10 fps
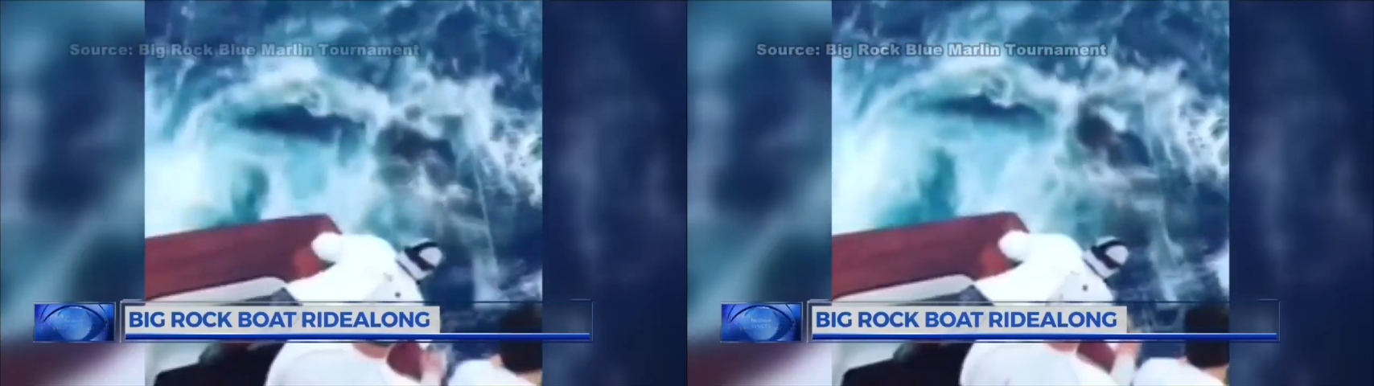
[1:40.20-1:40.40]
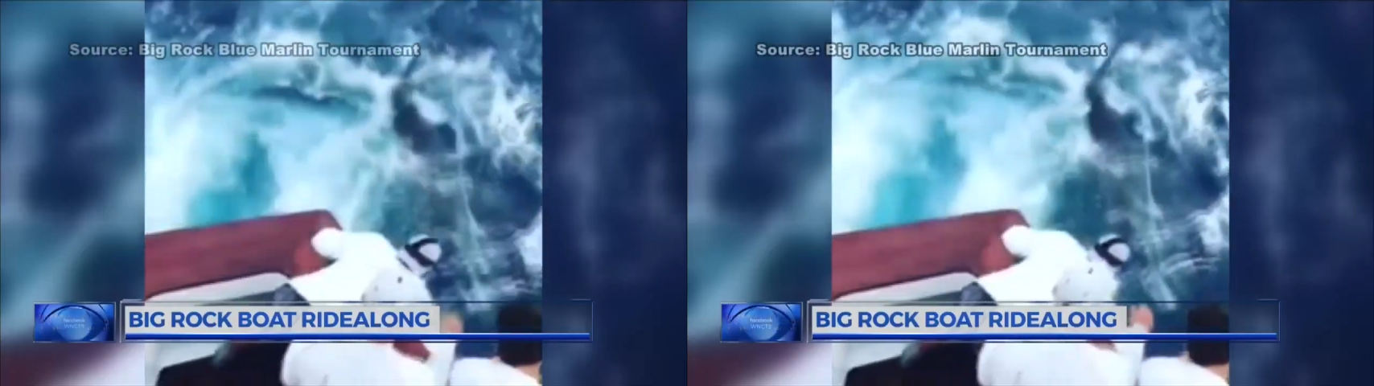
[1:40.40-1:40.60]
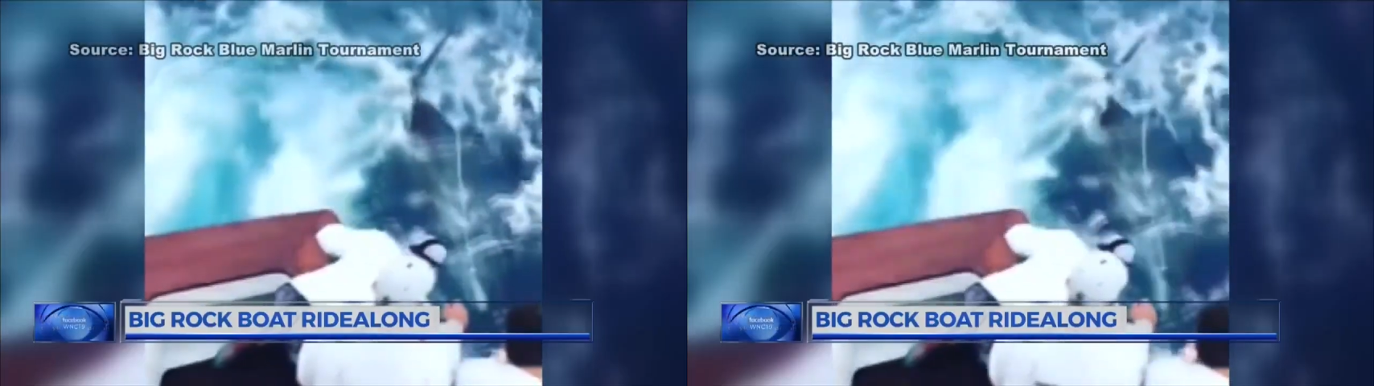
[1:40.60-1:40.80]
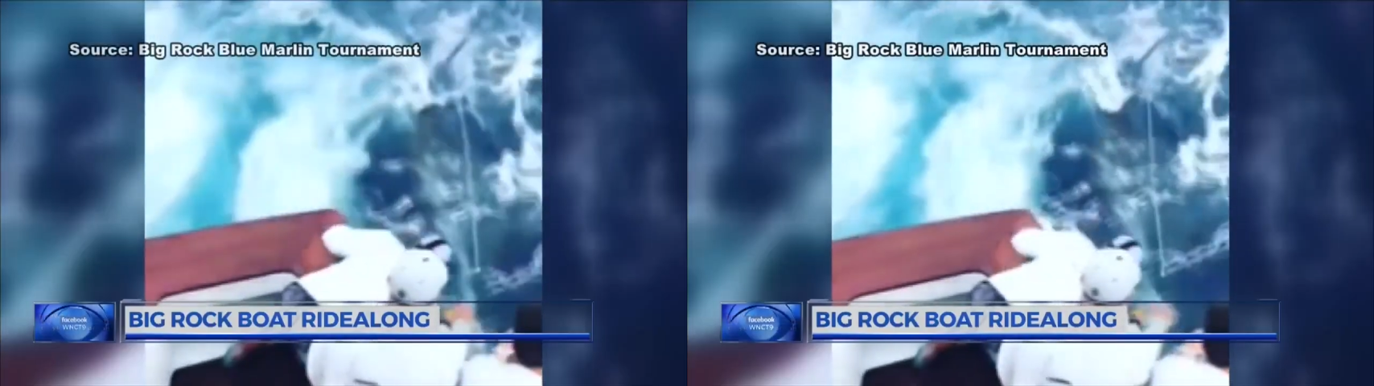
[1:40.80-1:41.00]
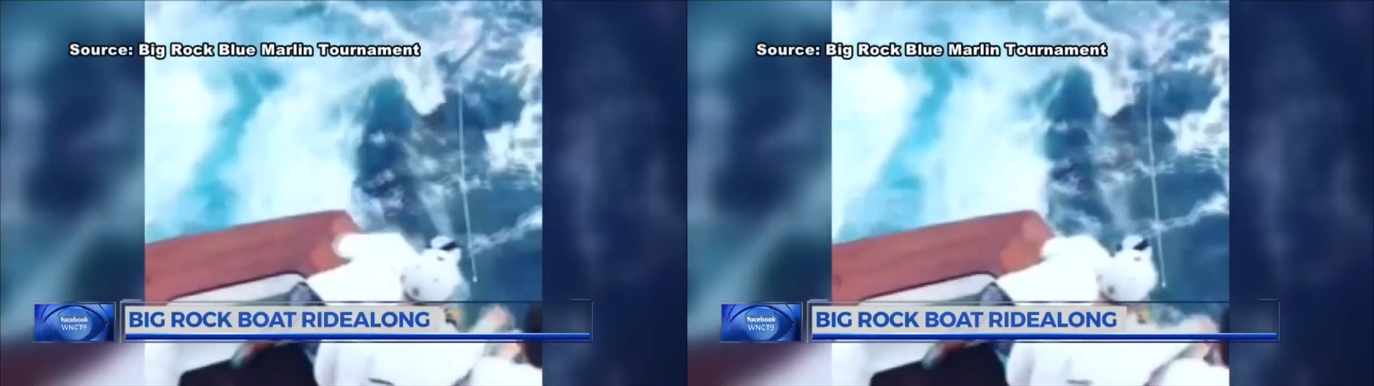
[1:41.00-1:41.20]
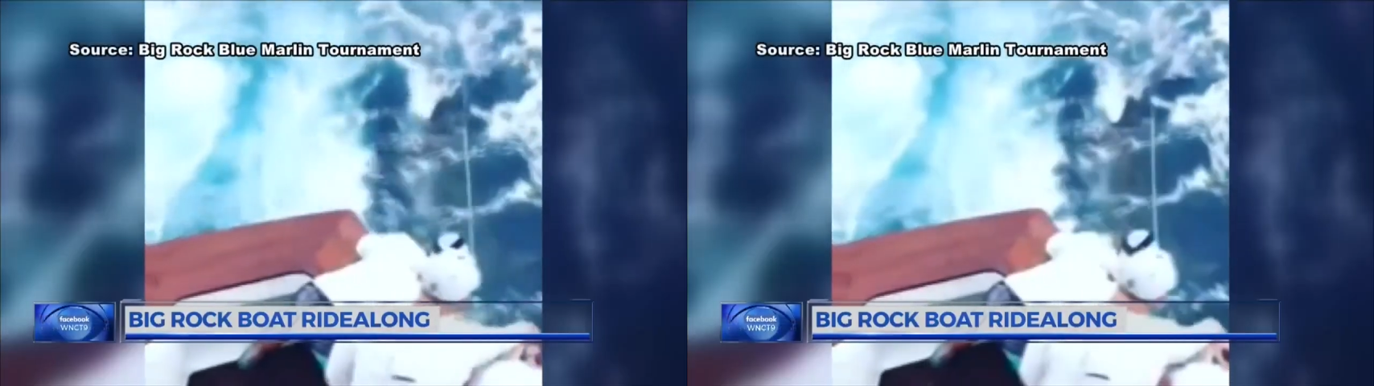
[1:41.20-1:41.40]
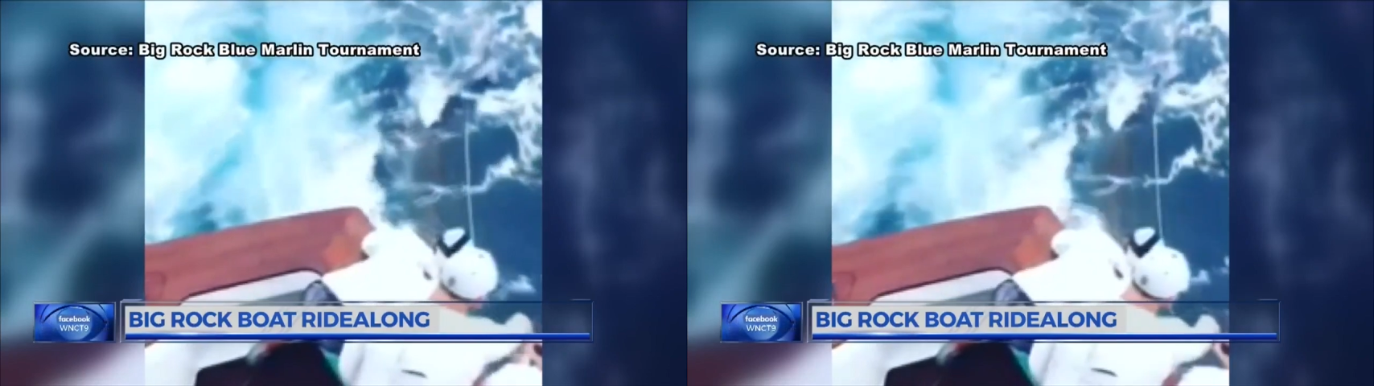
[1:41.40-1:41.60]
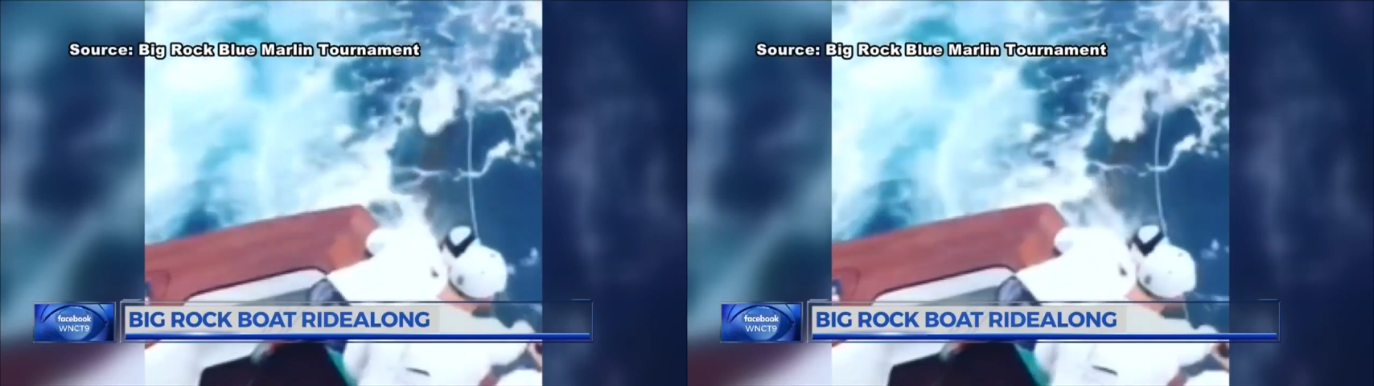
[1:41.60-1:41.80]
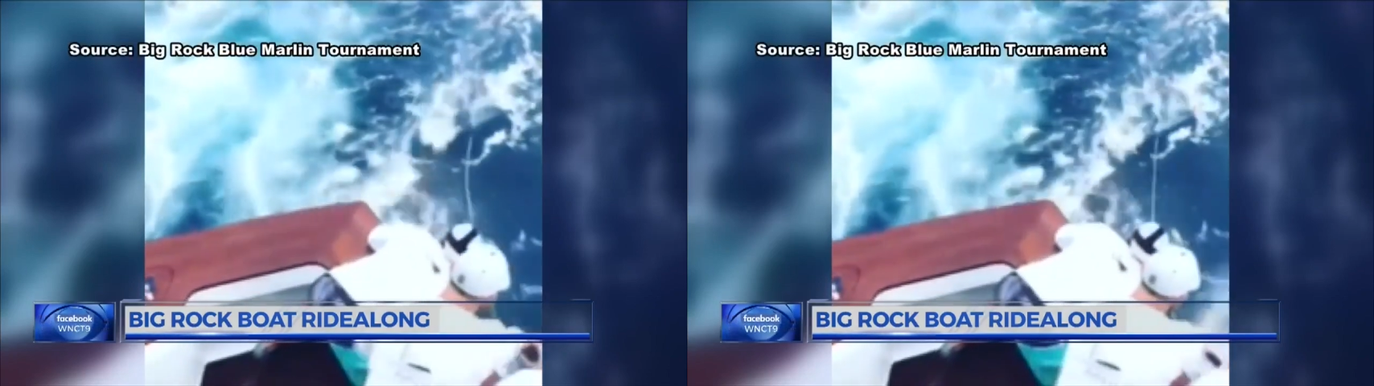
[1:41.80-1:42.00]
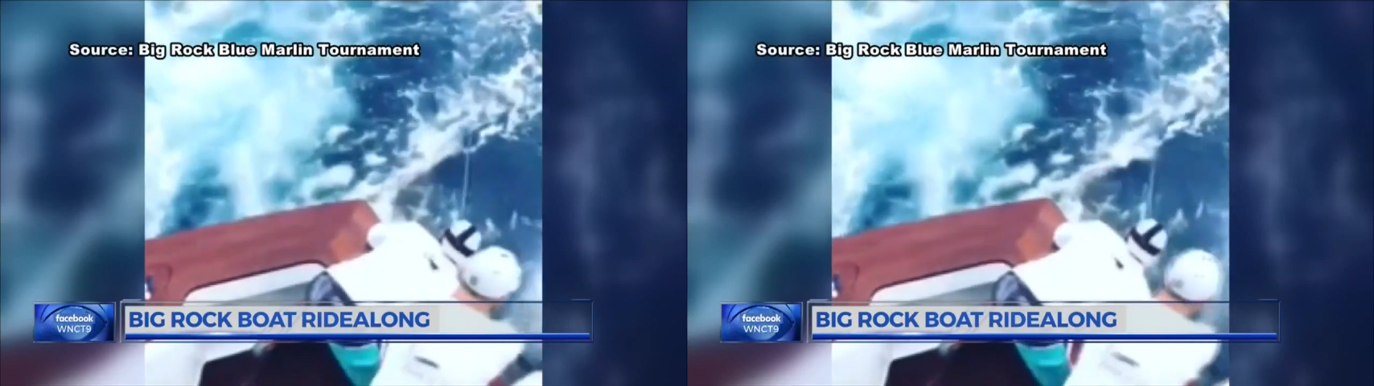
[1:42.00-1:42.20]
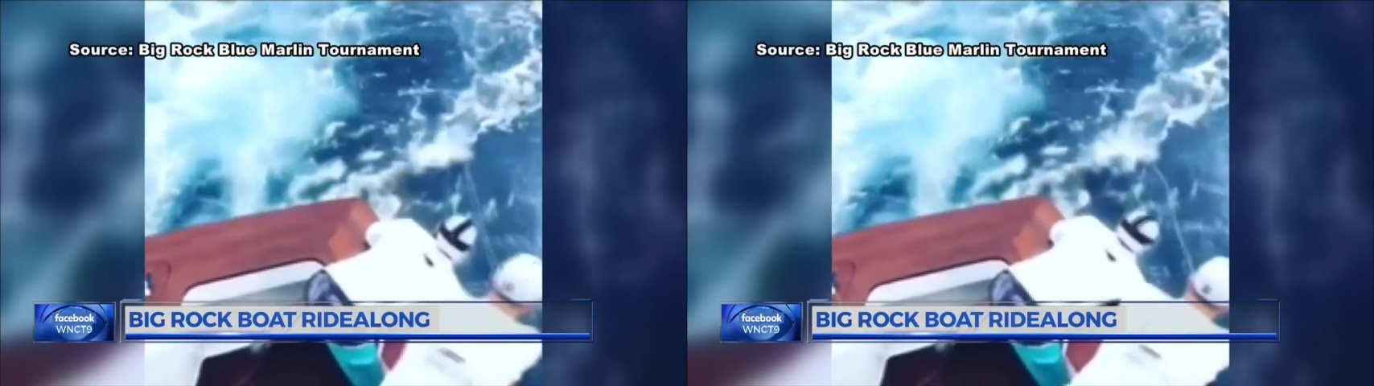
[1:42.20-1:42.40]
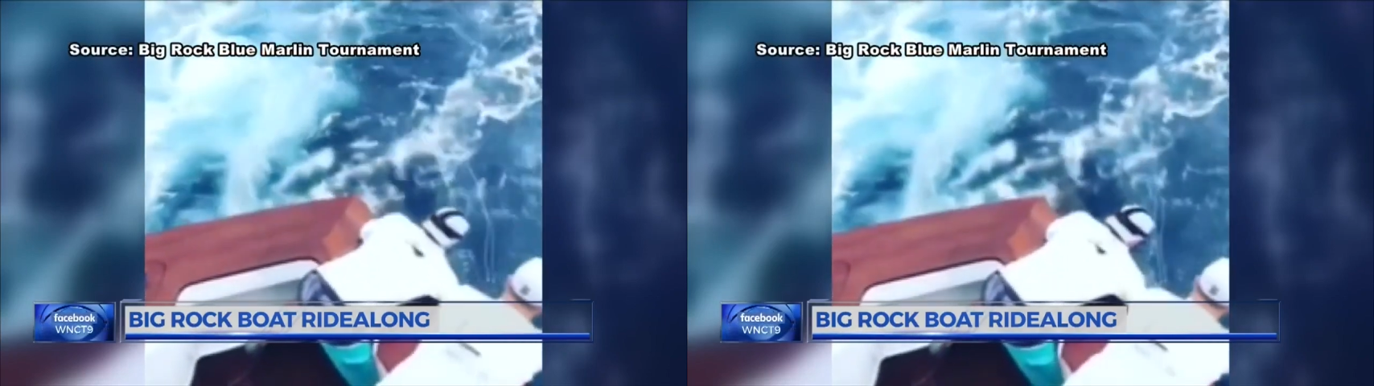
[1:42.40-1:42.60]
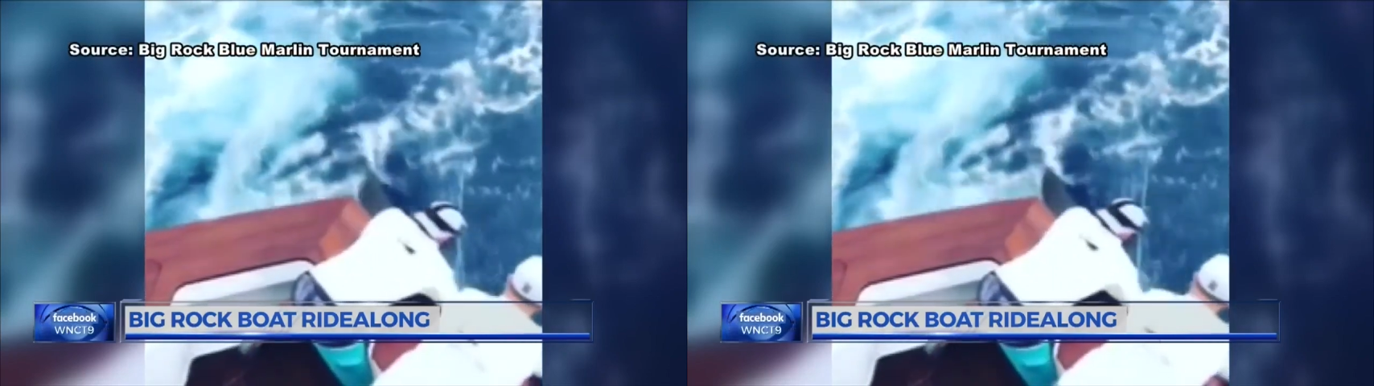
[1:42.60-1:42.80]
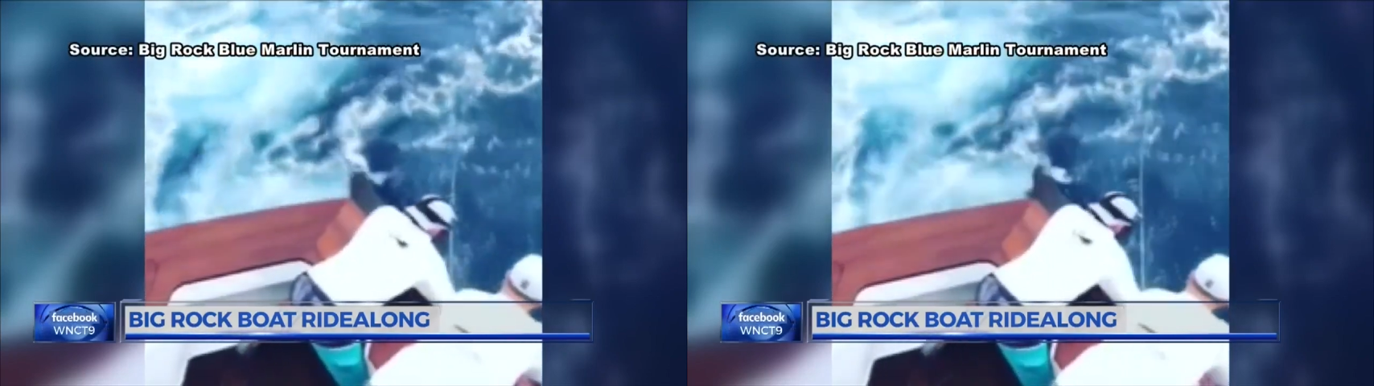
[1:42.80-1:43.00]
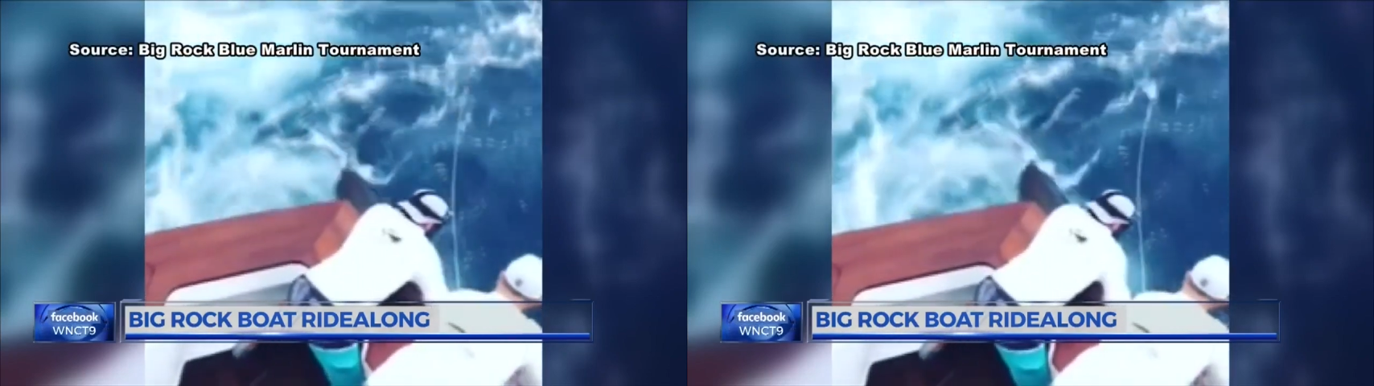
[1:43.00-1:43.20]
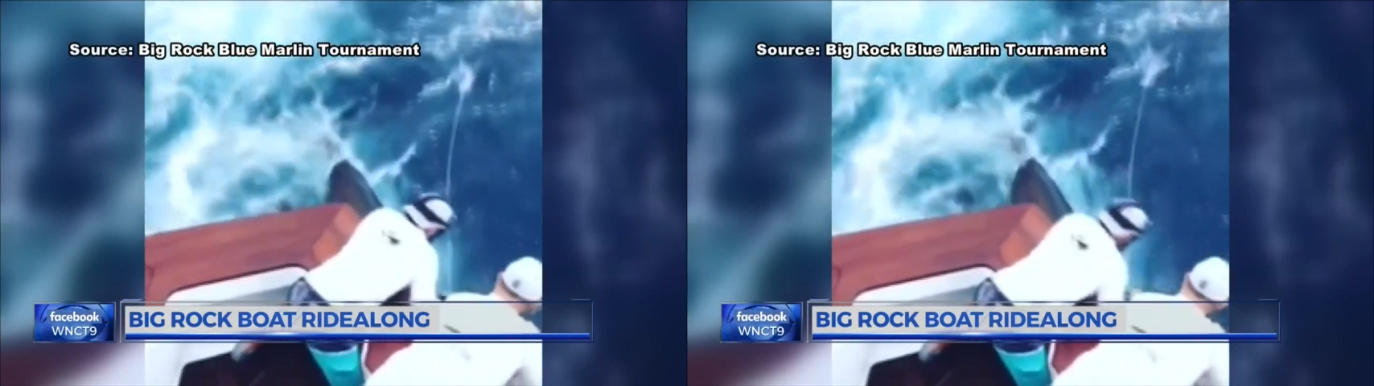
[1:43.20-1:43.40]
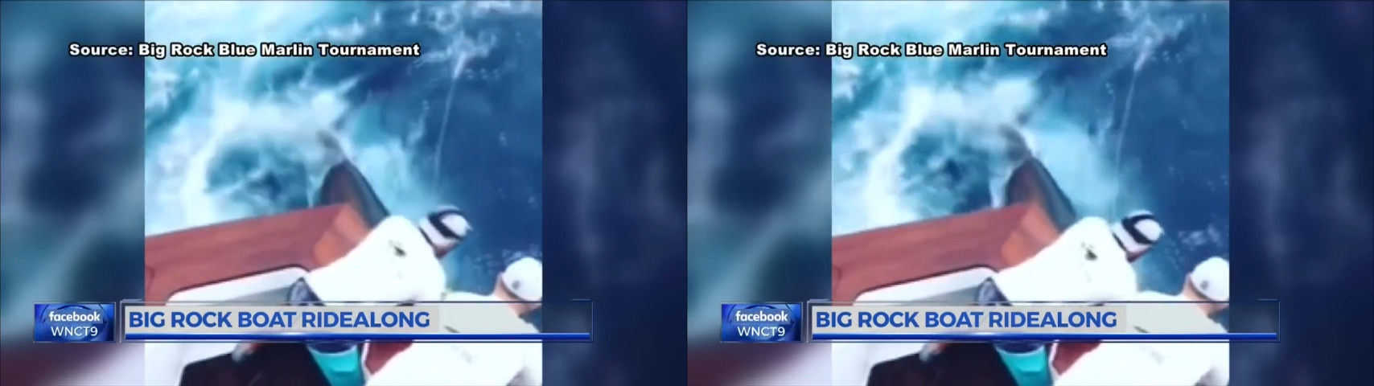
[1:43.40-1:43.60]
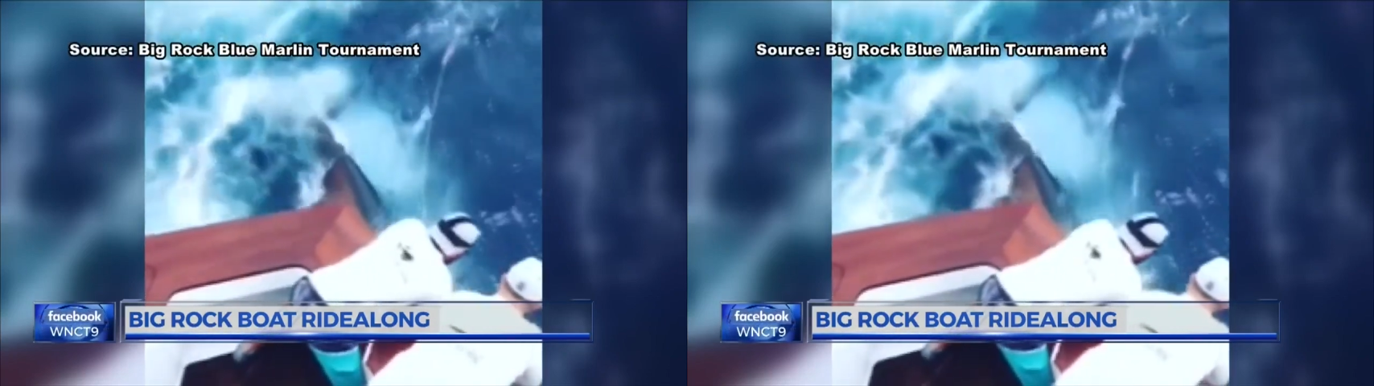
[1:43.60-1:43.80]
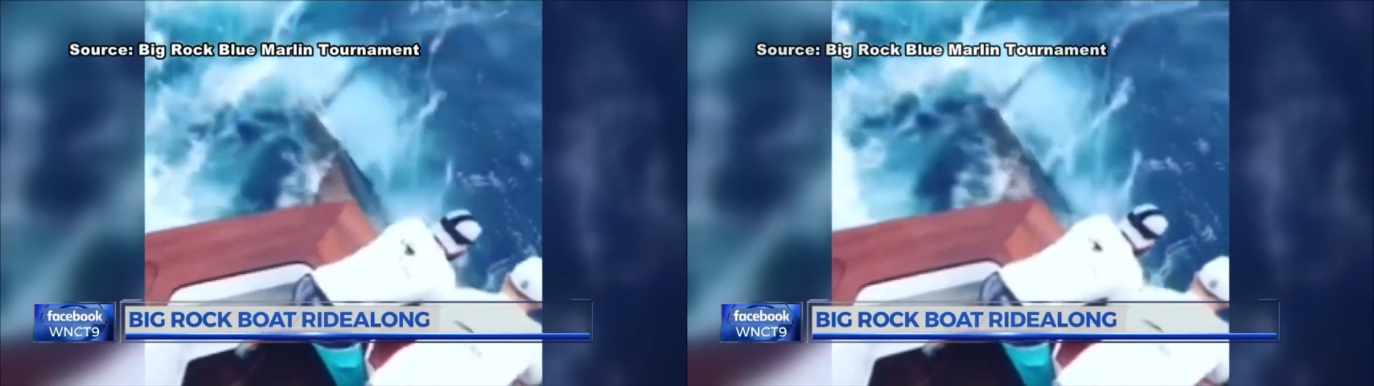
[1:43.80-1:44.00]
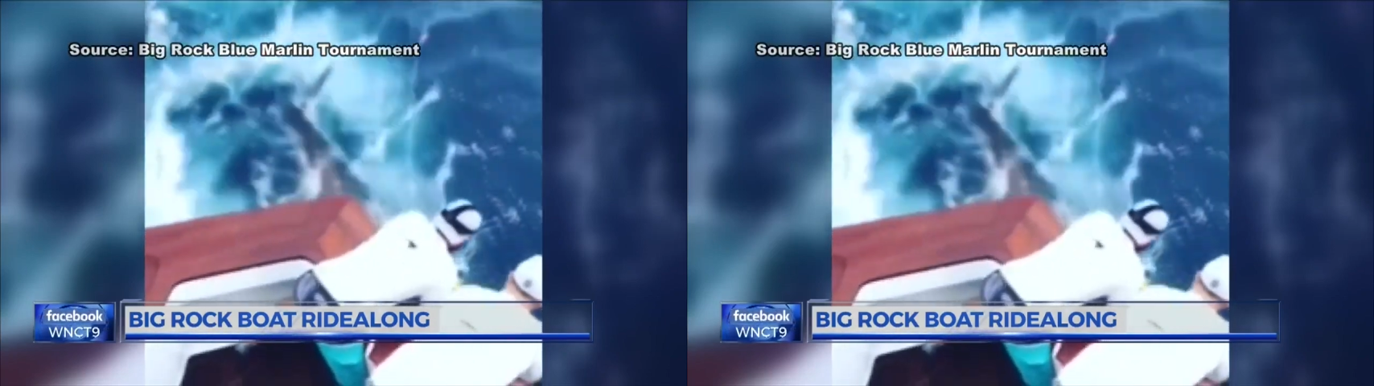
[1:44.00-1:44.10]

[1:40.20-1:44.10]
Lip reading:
Nobody's mouth can be seen.